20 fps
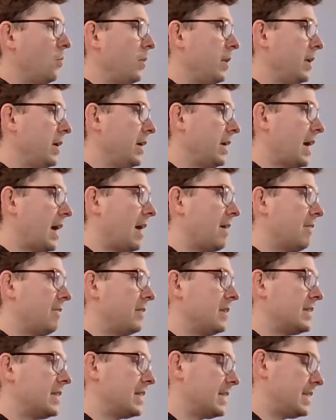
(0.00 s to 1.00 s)
We have
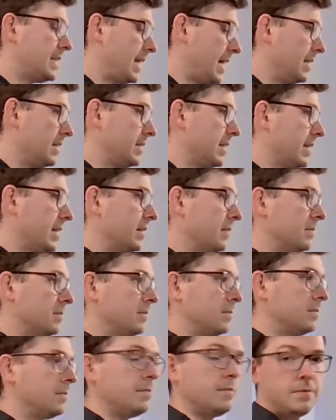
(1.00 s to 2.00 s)
this descending
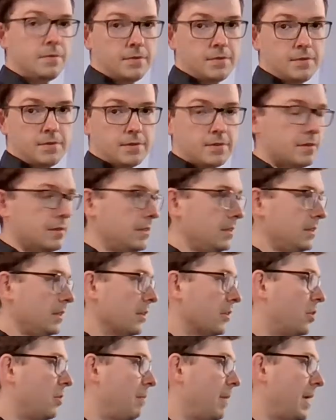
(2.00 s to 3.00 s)

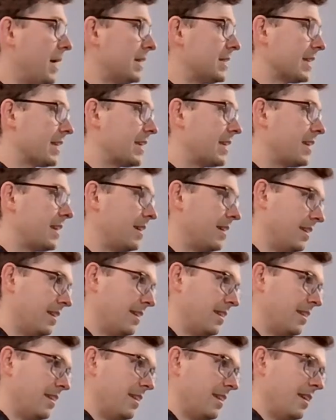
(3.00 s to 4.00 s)
chromatic
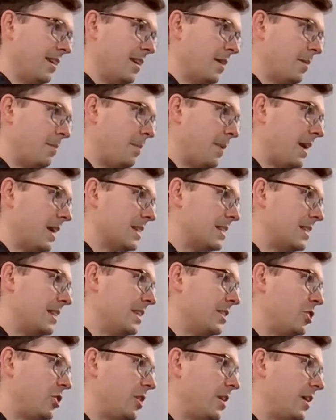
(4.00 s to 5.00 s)

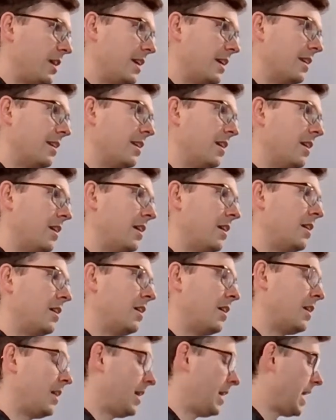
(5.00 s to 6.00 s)
passage here,
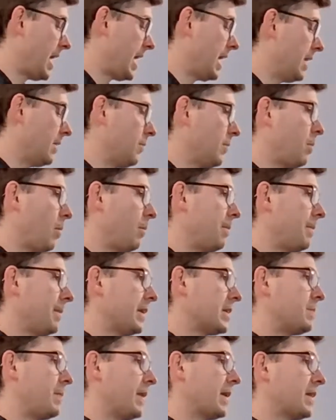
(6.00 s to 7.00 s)
and we probably
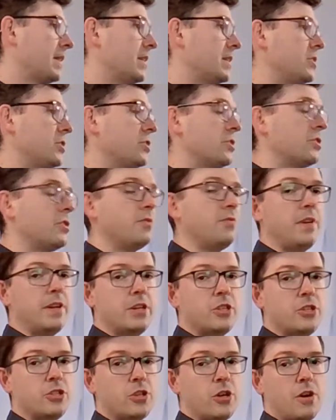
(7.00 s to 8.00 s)
expect this just to
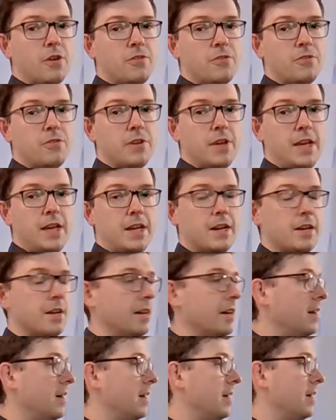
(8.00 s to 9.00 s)
finish off
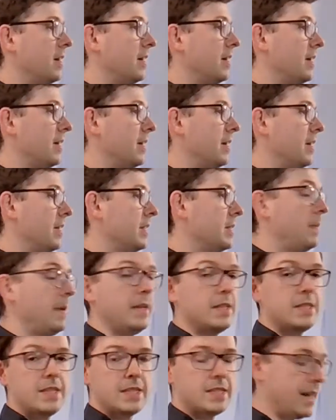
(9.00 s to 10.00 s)
here. The
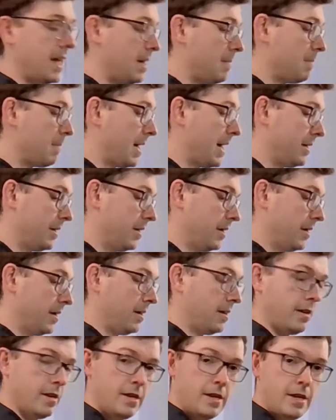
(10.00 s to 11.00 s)
piece is in A minor
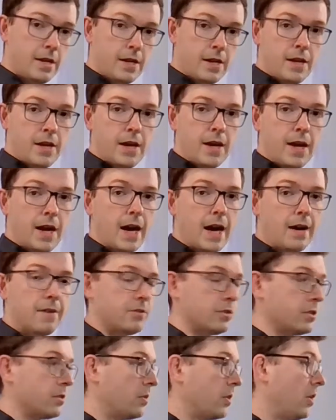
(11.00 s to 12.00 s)

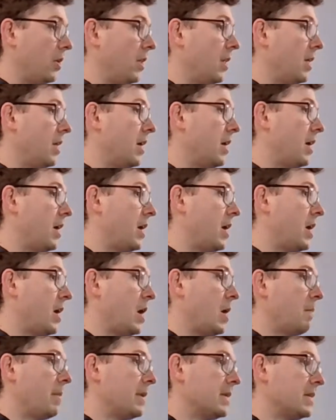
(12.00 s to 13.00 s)
after all,
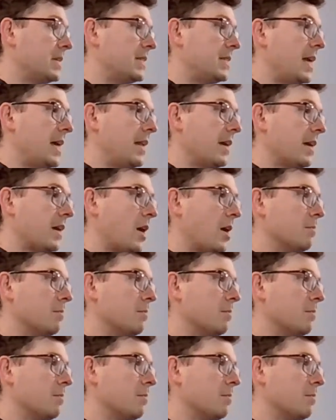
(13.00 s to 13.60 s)
but instead it